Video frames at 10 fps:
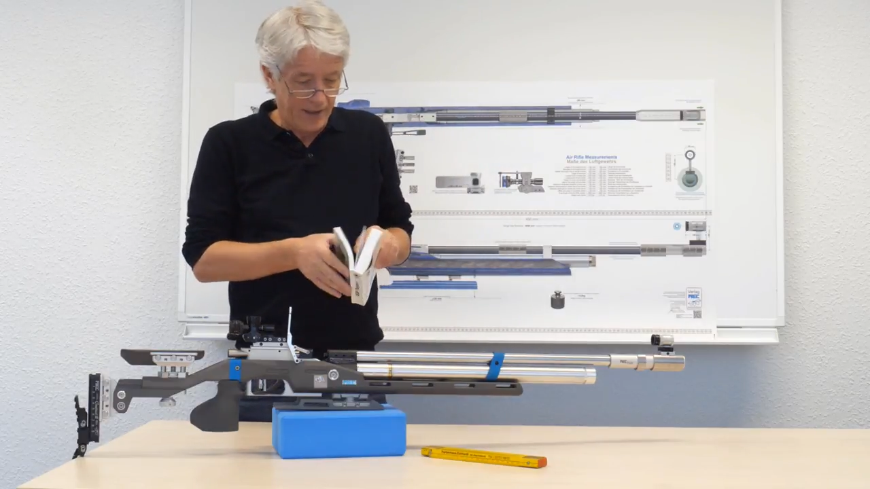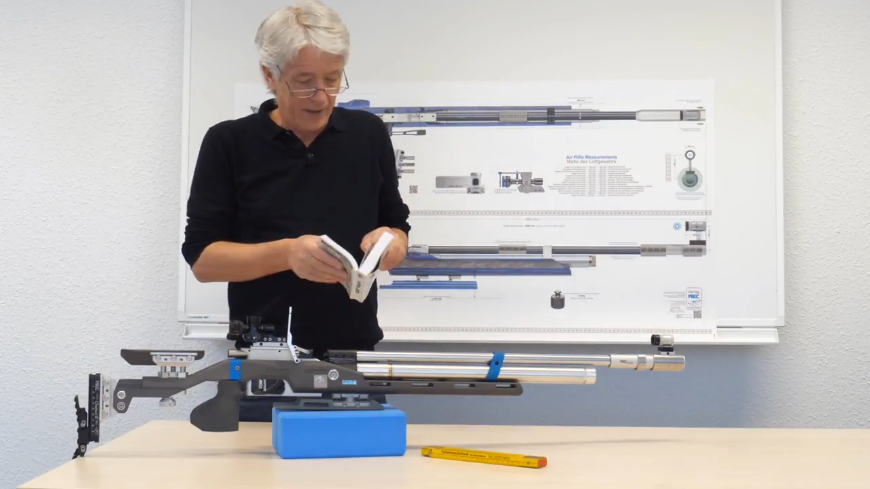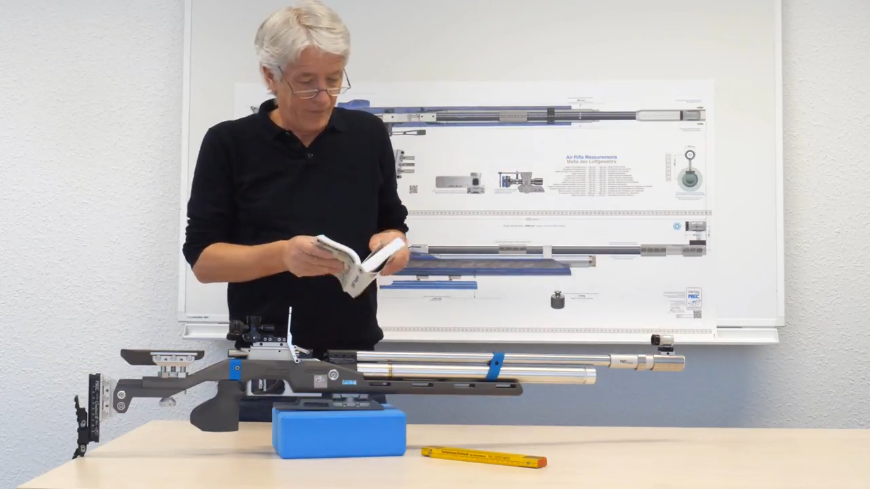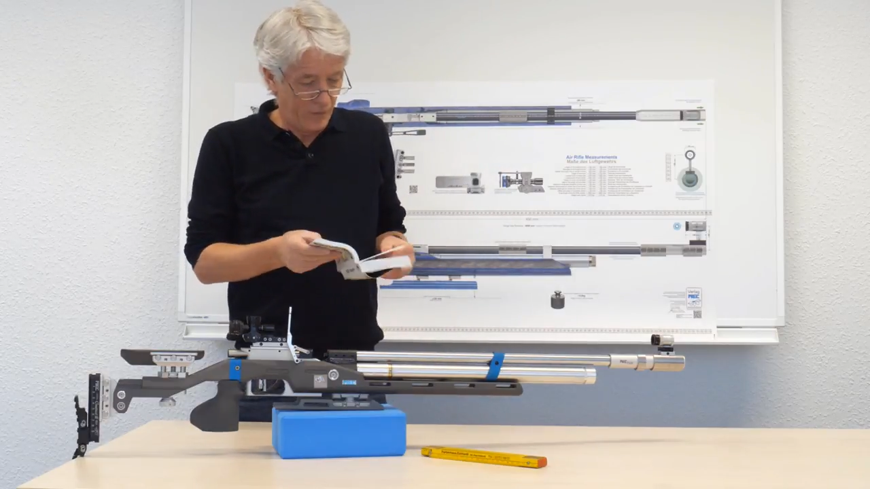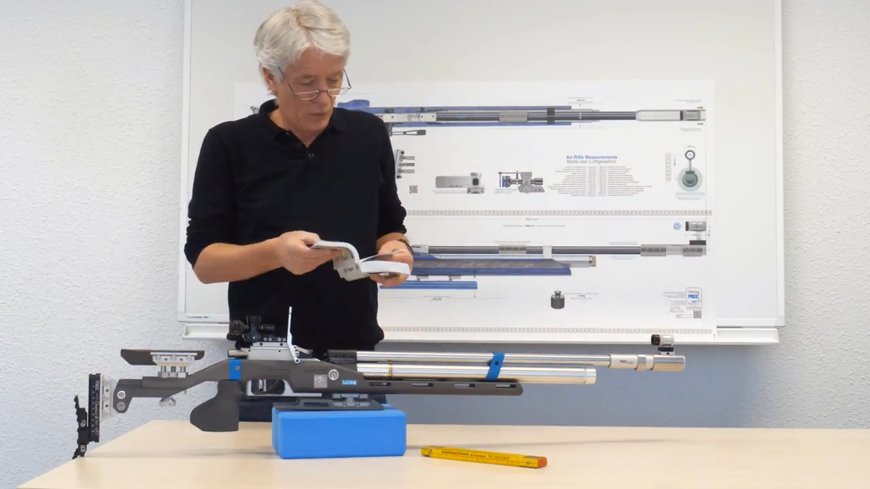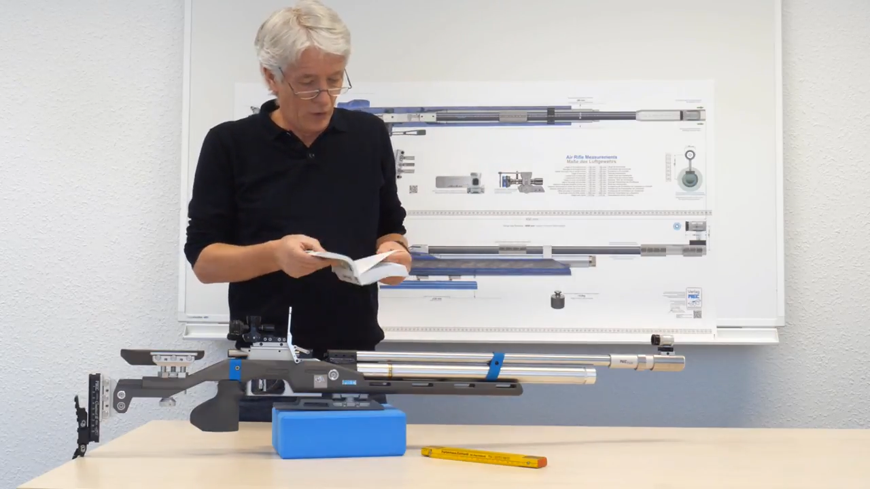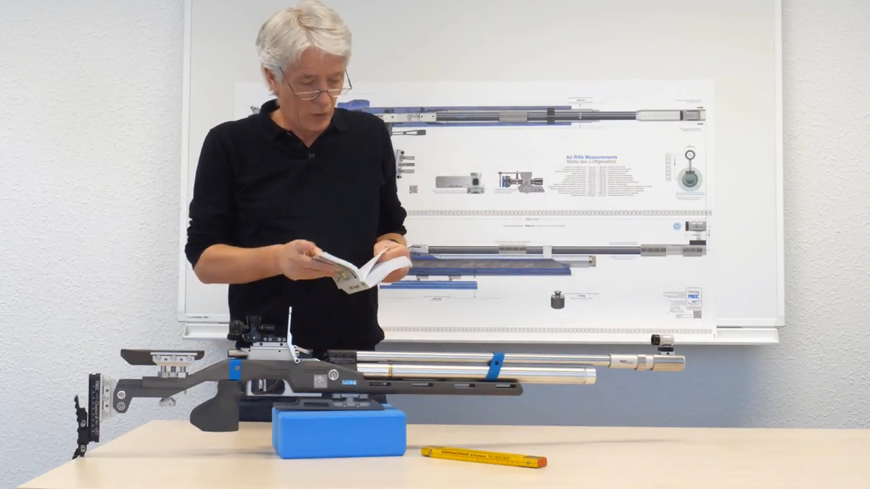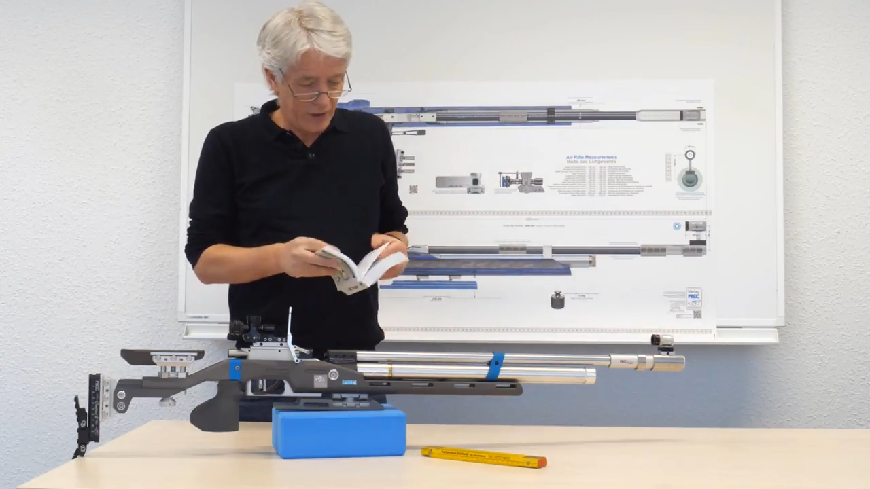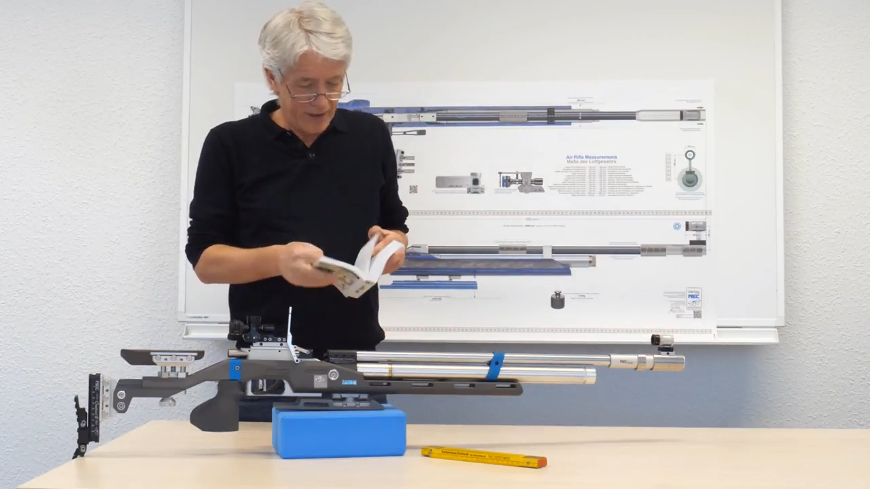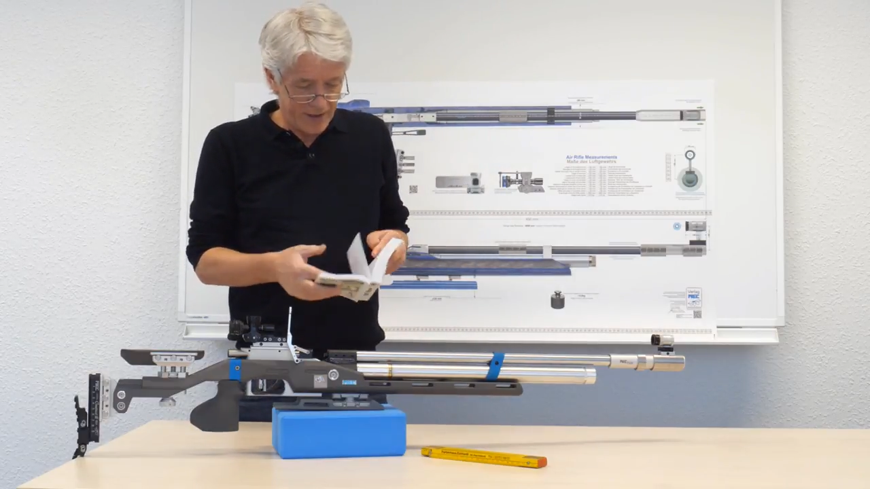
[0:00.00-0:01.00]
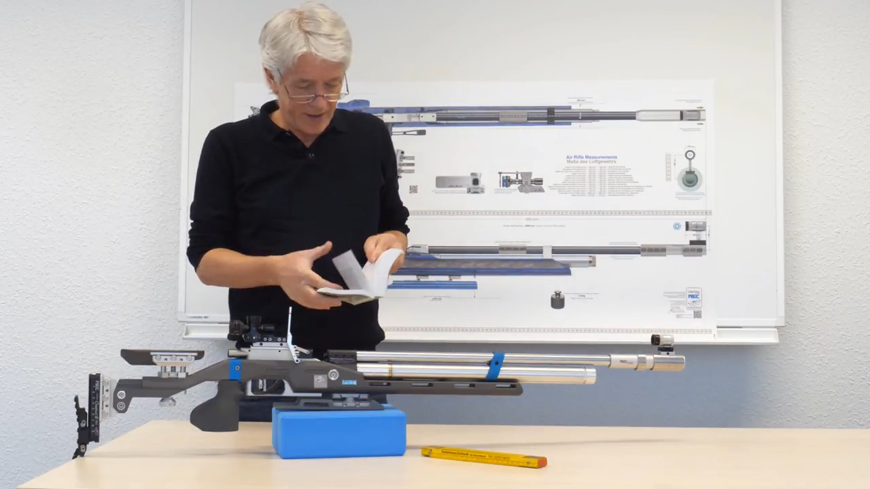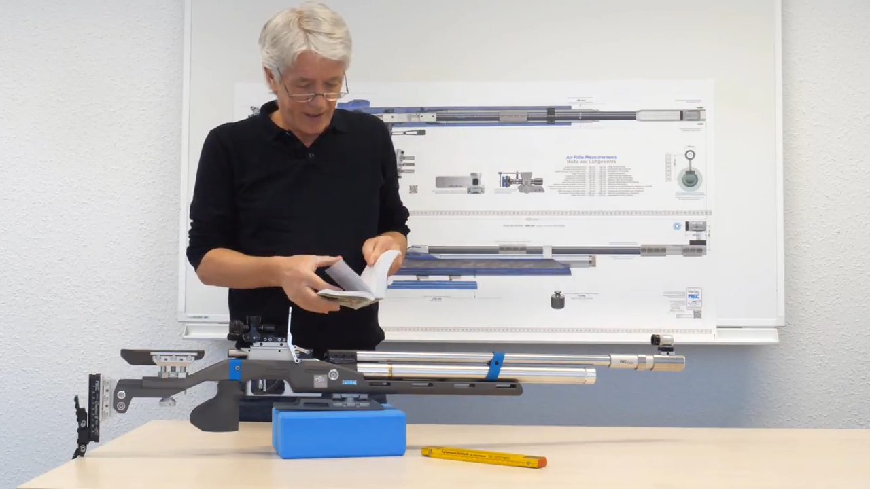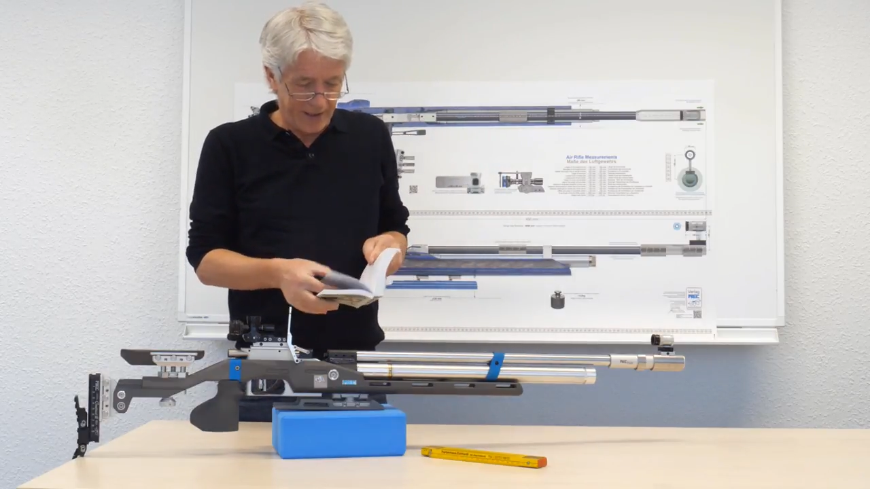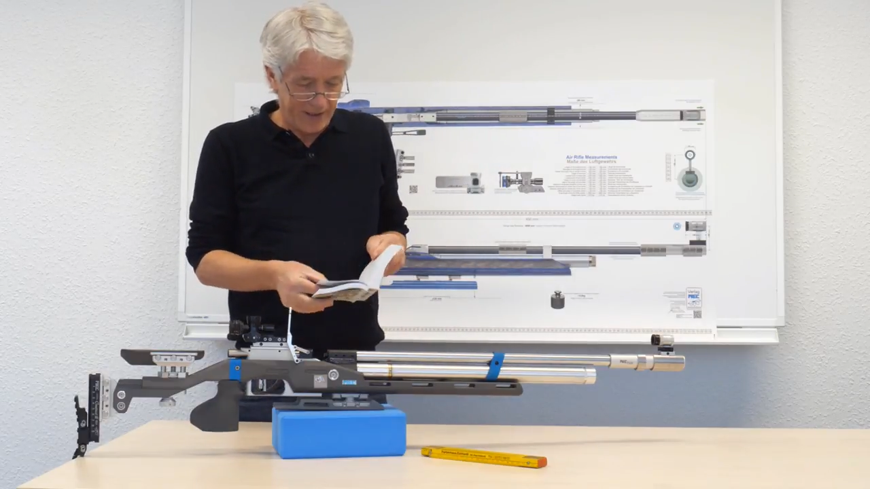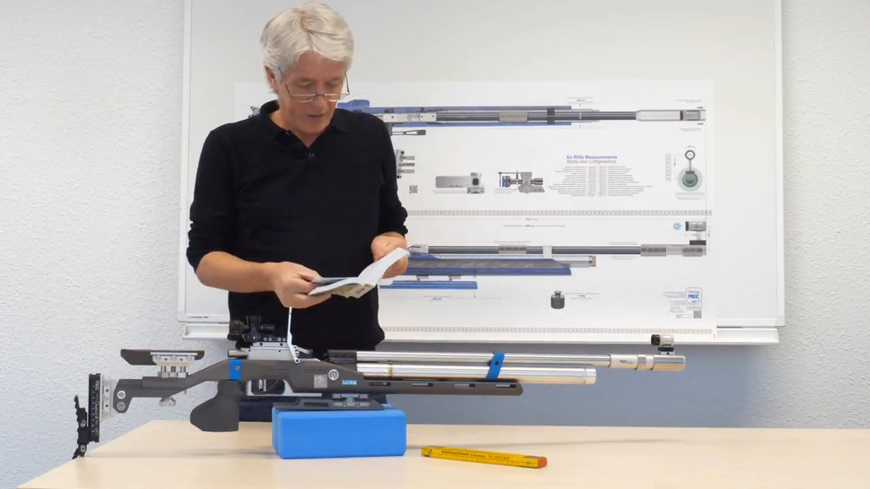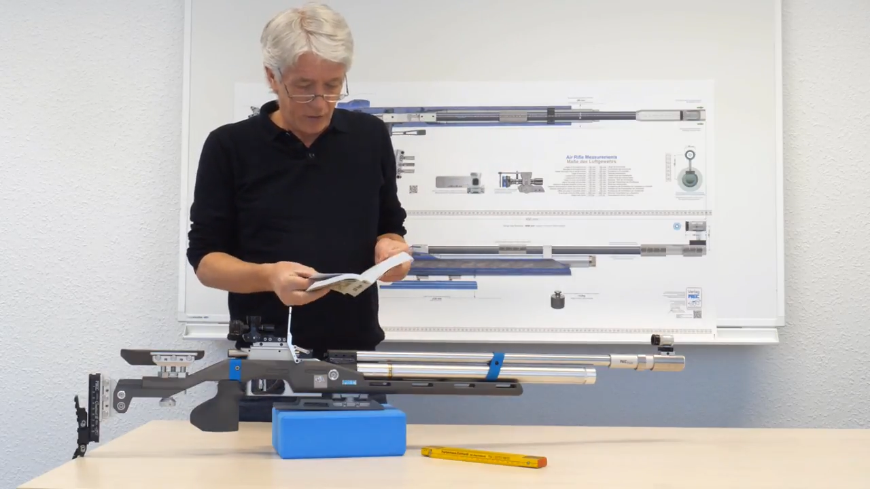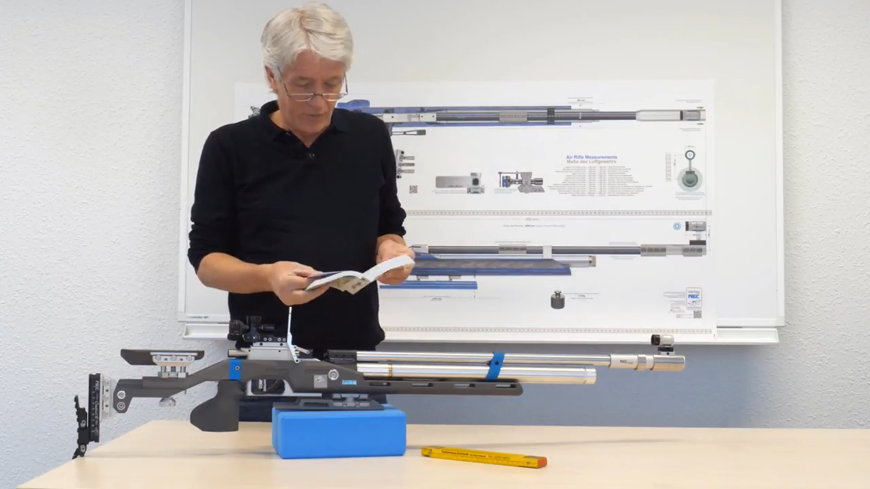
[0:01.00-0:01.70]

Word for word: If you look inside,